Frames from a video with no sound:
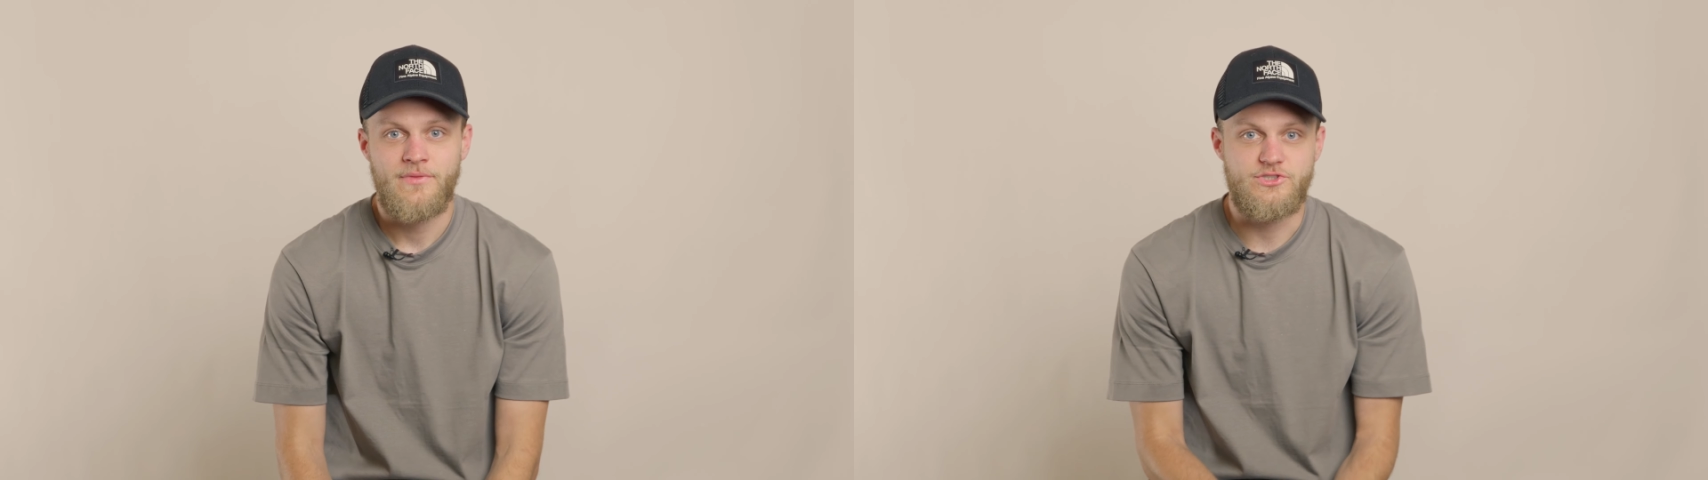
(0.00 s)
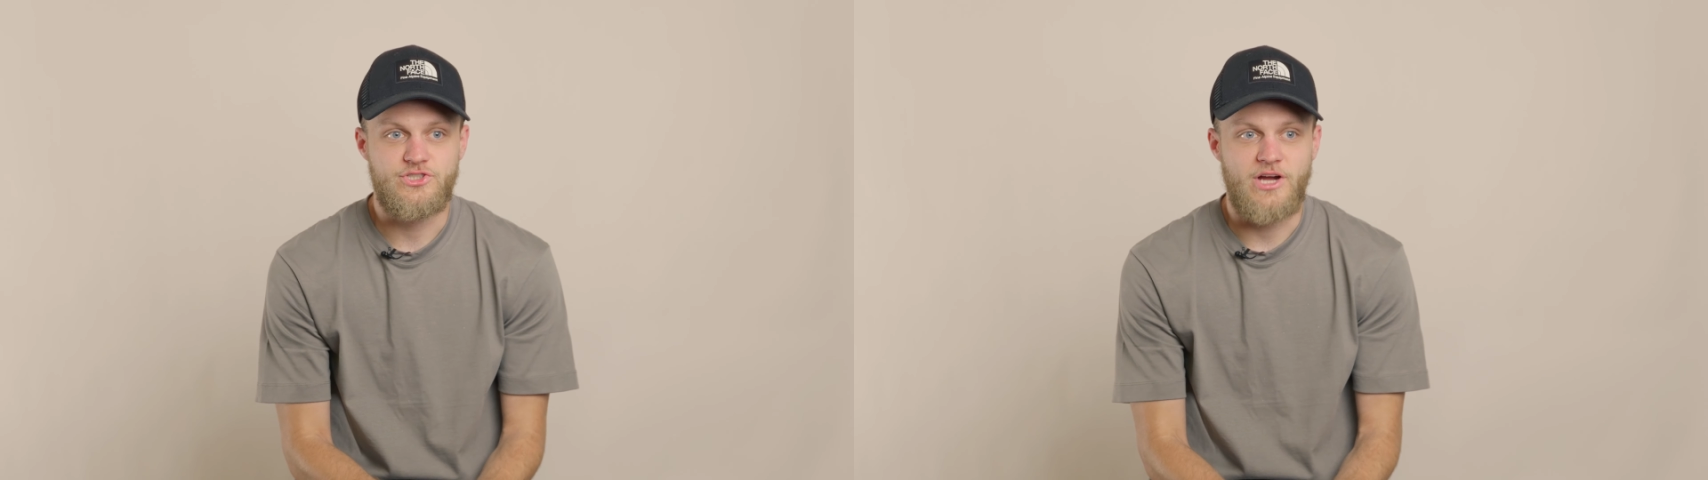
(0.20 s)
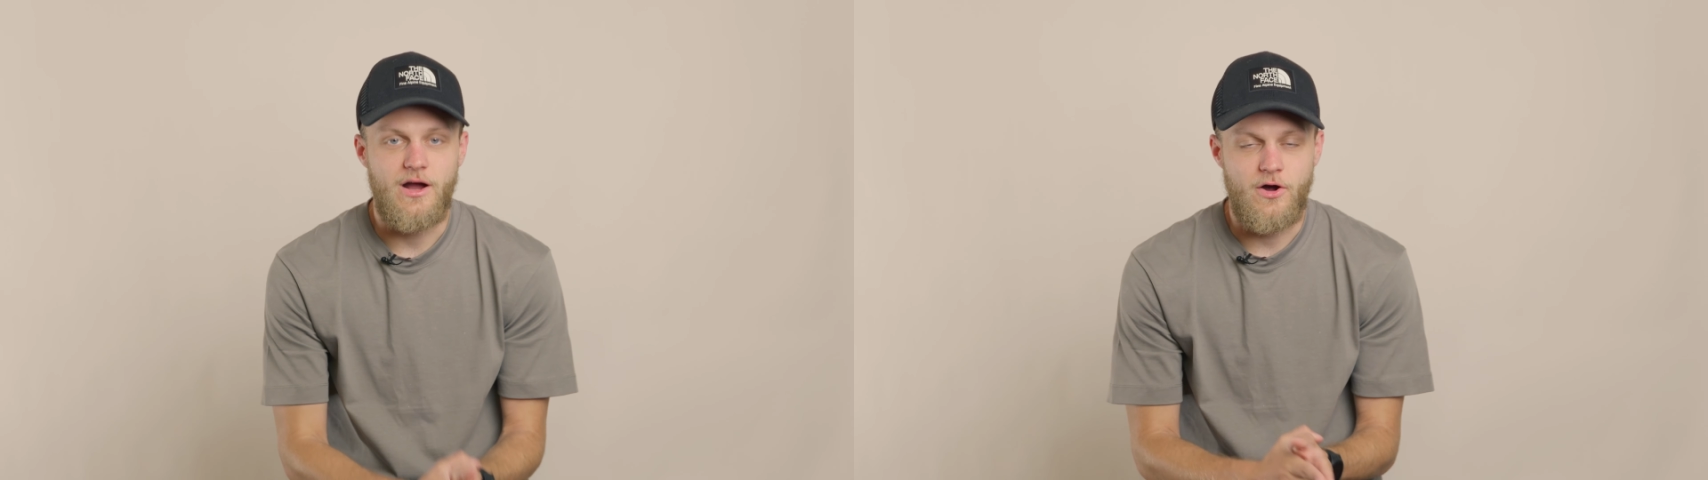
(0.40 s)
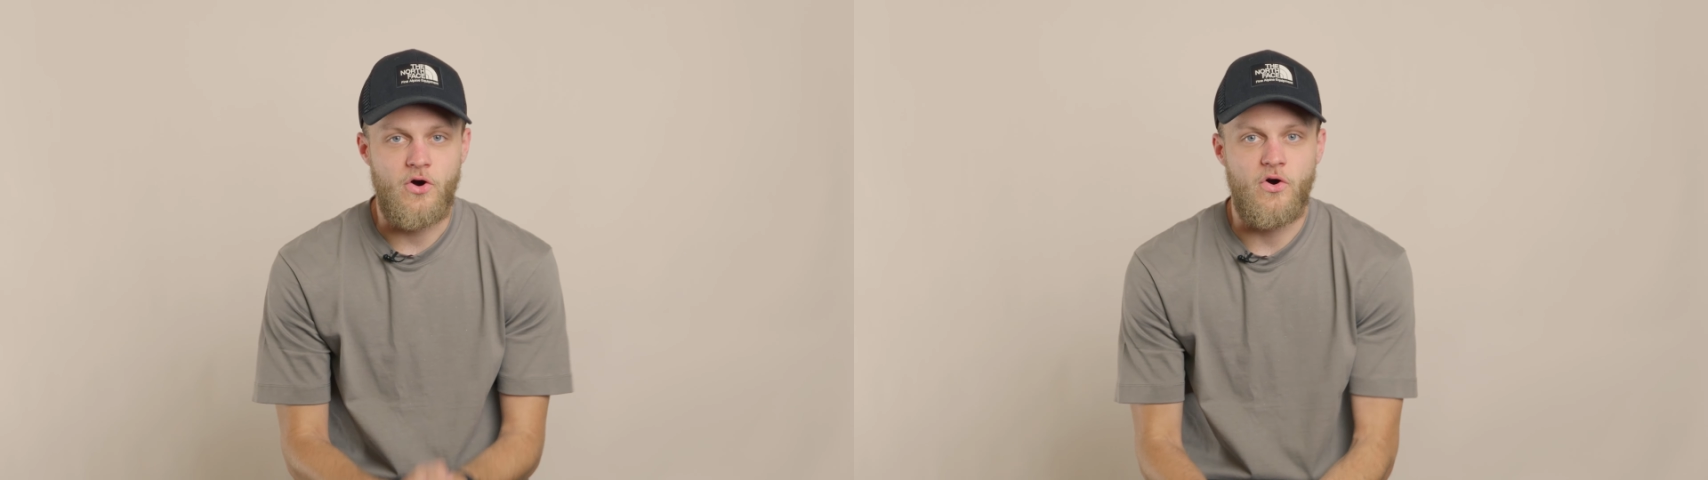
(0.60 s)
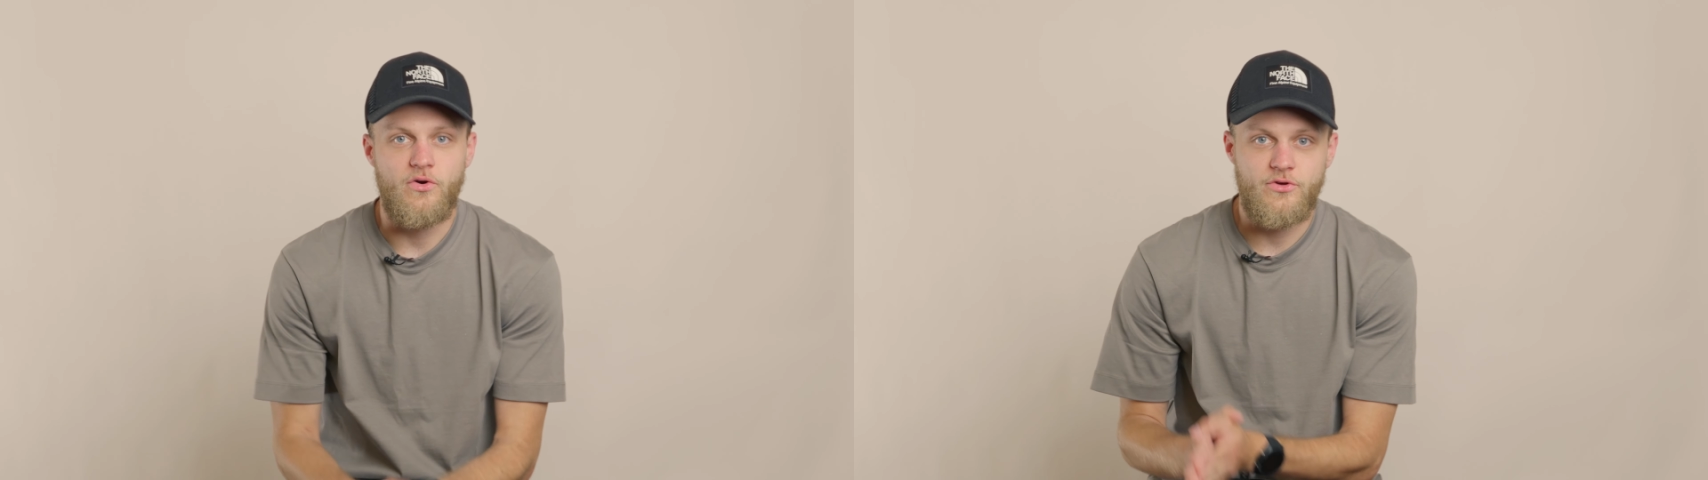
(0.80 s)
We shot
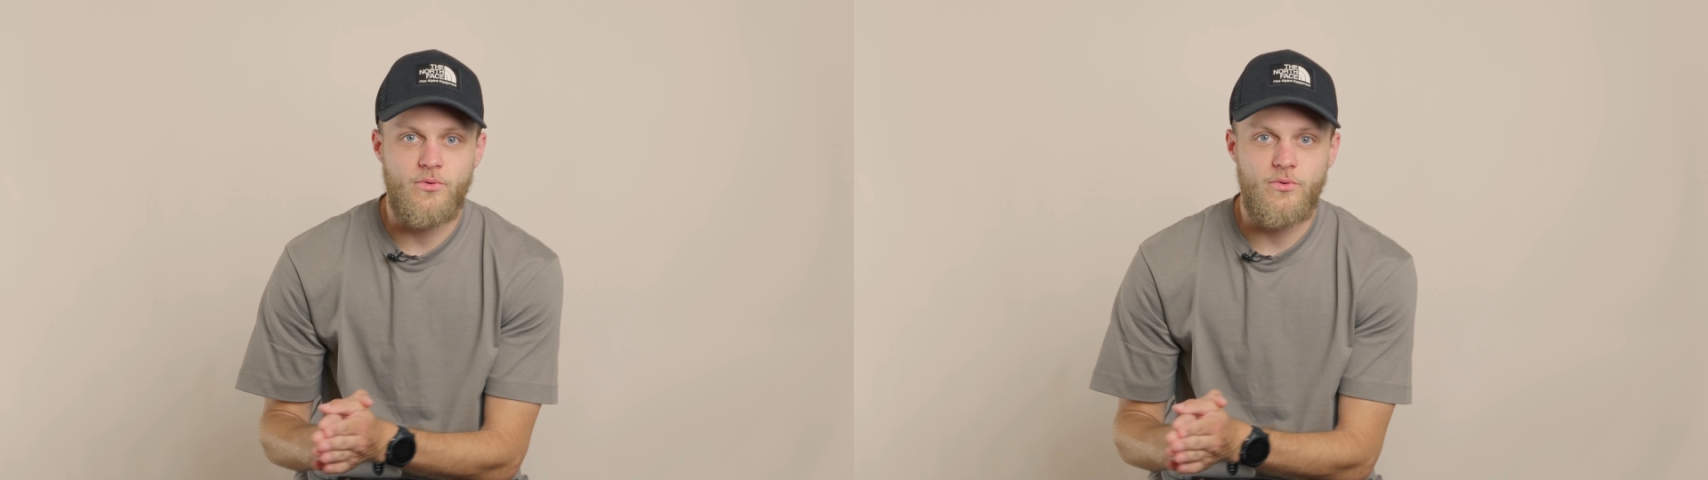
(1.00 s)
all the